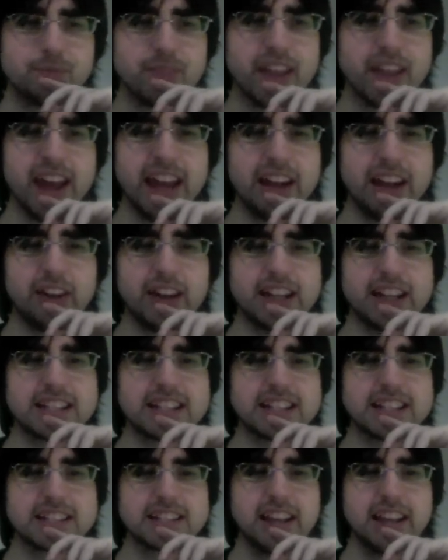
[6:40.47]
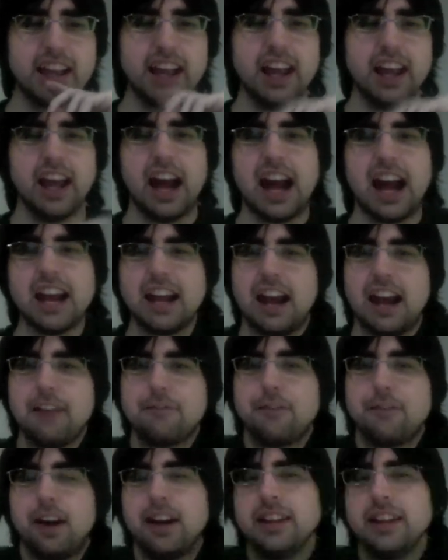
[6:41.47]
I don't know. I
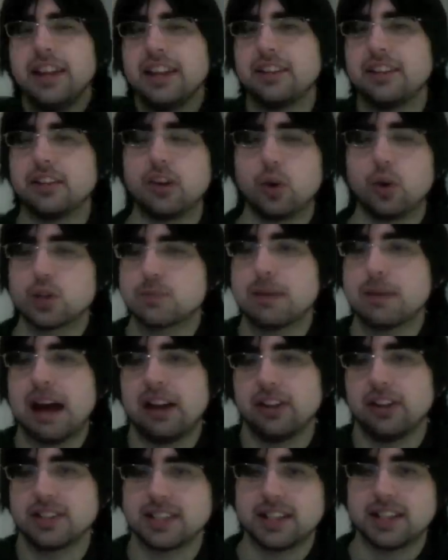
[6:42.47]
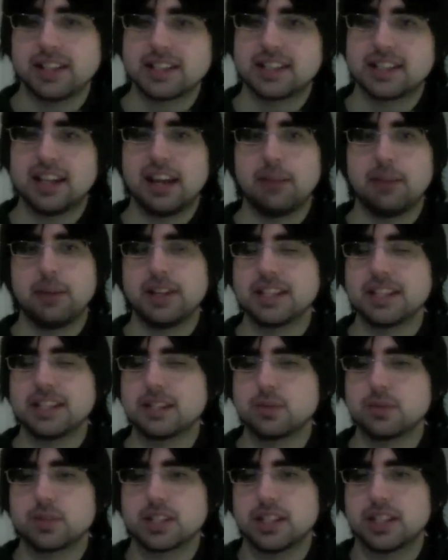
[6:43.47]
find like the ghost battles in this game, and this
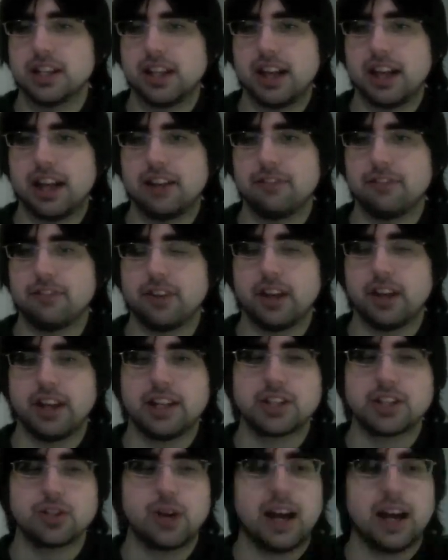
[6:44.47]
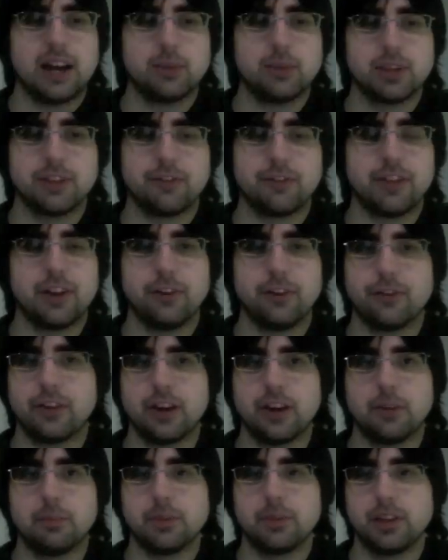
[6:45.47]
was a kind of an issue I had with the Fatal
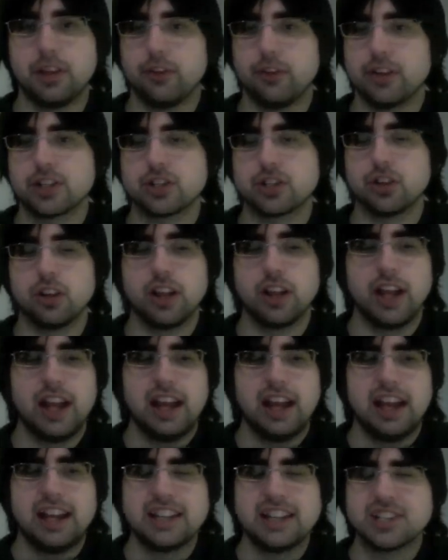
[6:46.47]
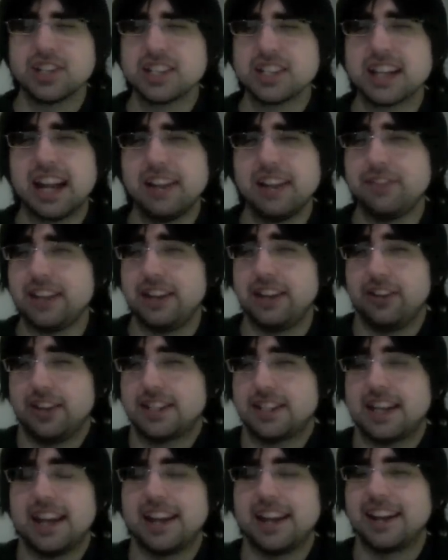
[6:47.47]
Frame, the original. It's just kind of
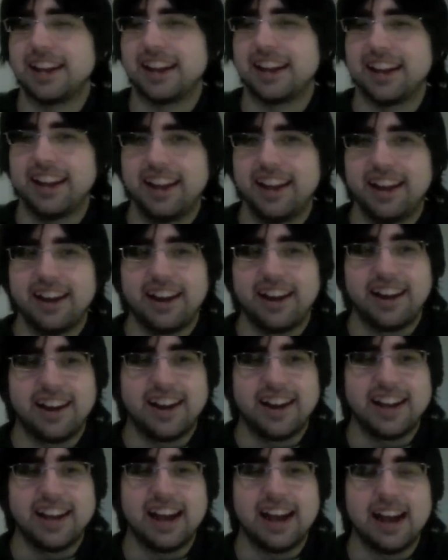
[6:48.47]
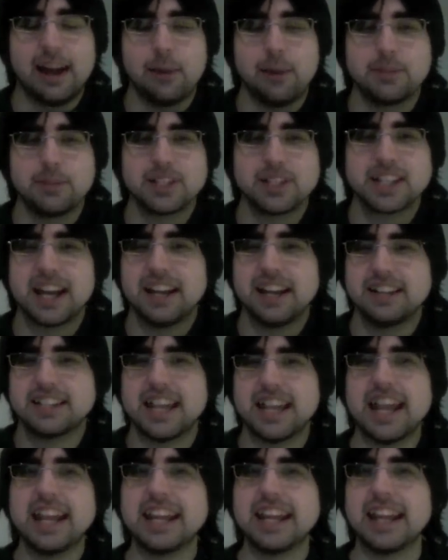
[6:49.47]
irritating. I'm just kind of
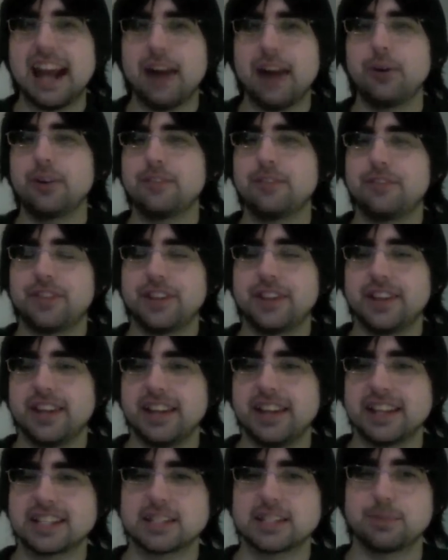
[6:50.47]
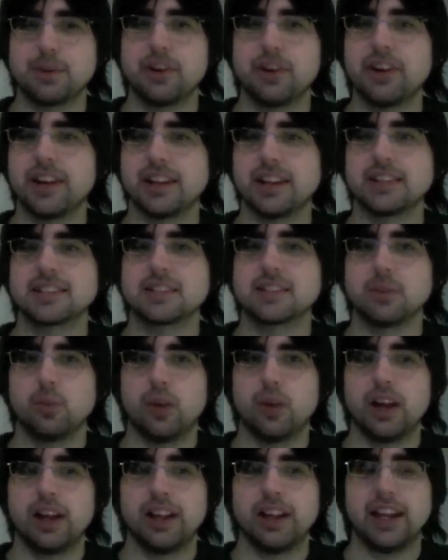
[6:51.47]
taken out of the experience.
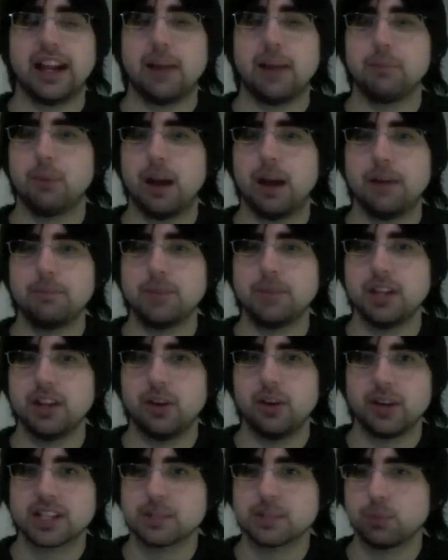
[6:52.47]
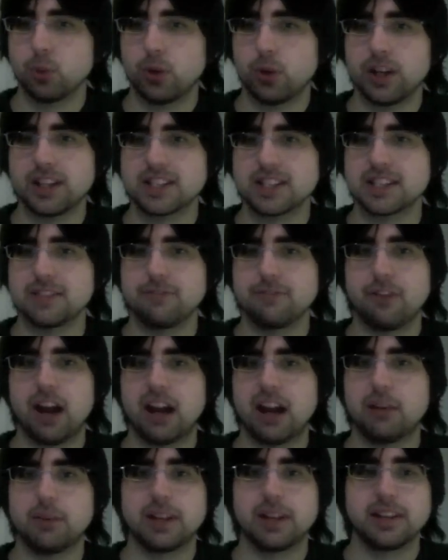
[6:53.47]
Like I'm you know, exploring this
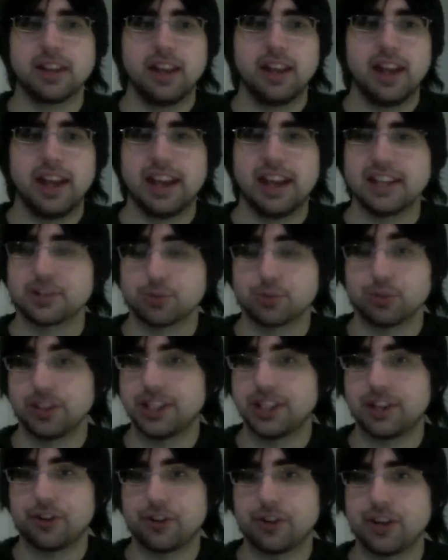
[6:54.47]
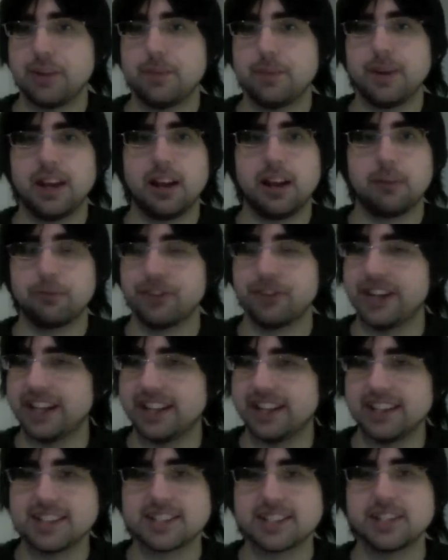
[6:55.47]
environment, and it's really creepy, and I'm reading
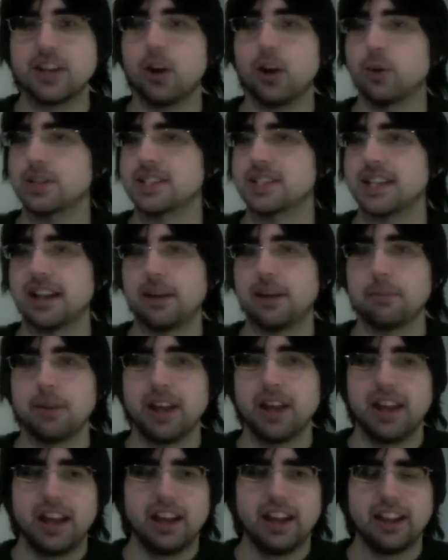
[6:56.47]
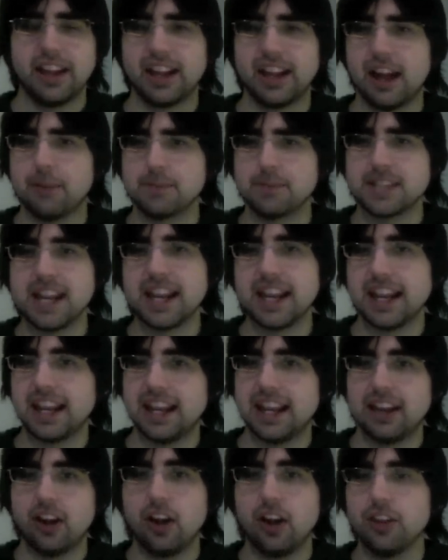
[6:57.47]
these notes, and I'm taking
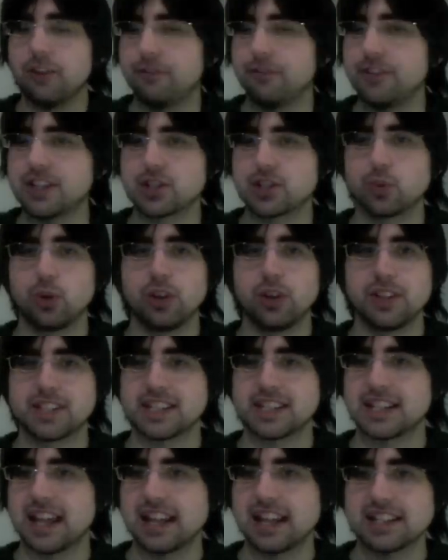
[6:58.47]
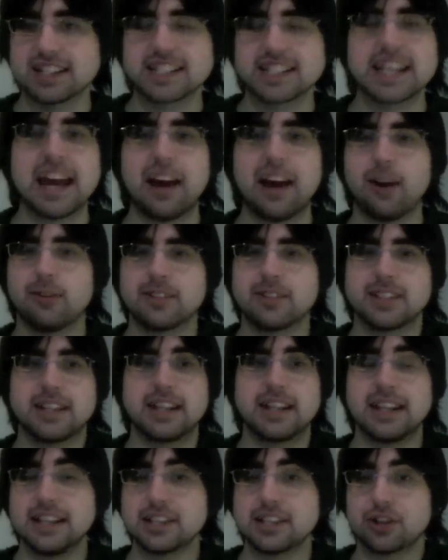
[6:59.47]
in all the visuals and sounds, and
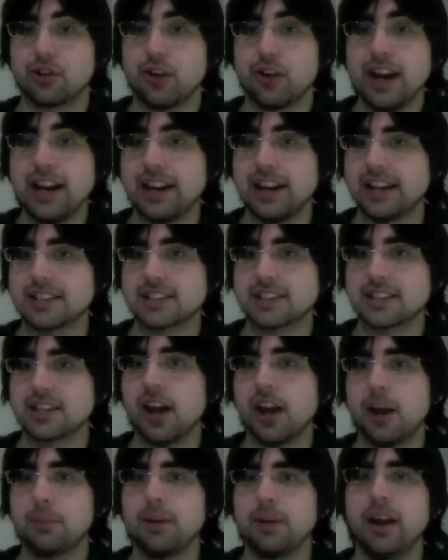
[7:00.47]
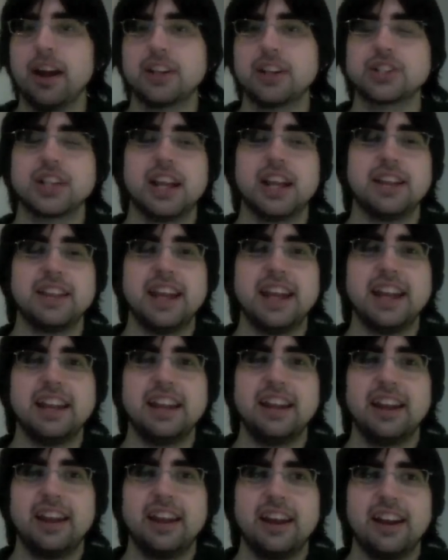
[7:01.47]
it's great. It's top notch. And
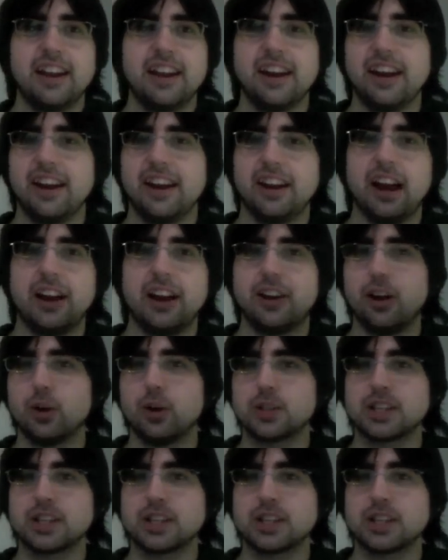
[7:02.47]
then a ghost